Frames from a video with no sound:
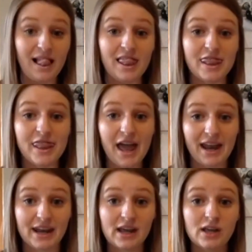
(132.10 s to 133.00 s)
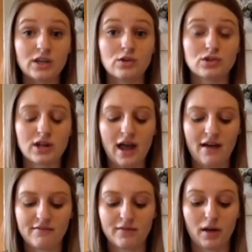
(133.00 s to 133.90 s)
Then, you should
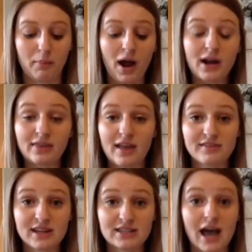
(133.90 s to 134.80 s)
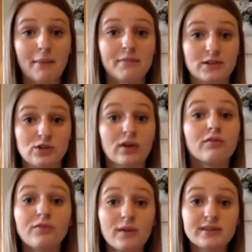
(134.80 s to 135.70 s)
have a part left on top that you
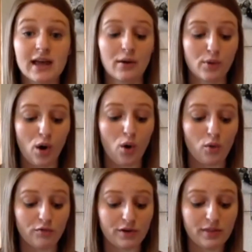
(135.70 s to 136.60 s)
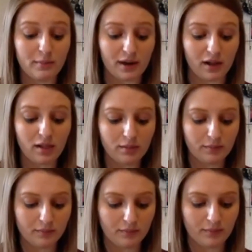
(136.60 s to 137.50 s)
can fold down over the middle
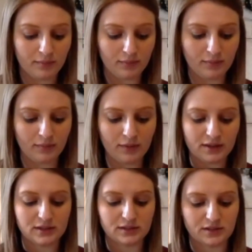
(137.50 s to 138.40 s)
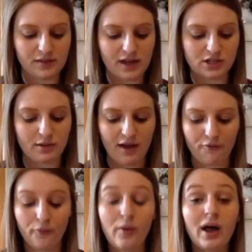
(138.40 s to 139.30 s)
so that you
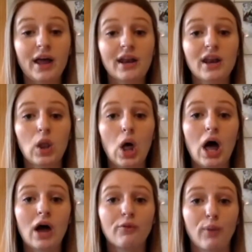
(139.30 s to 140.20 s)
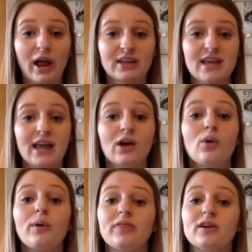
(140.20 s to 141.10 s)
have one long
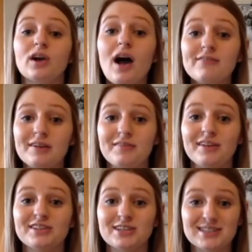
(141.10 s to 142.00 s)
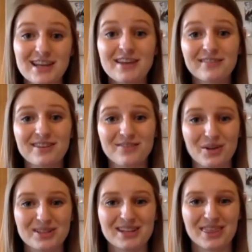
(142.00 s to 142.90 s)
rectangle with your coffee filter safely
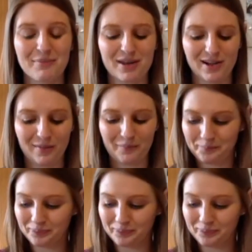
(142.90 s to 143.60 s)
folded in the middle.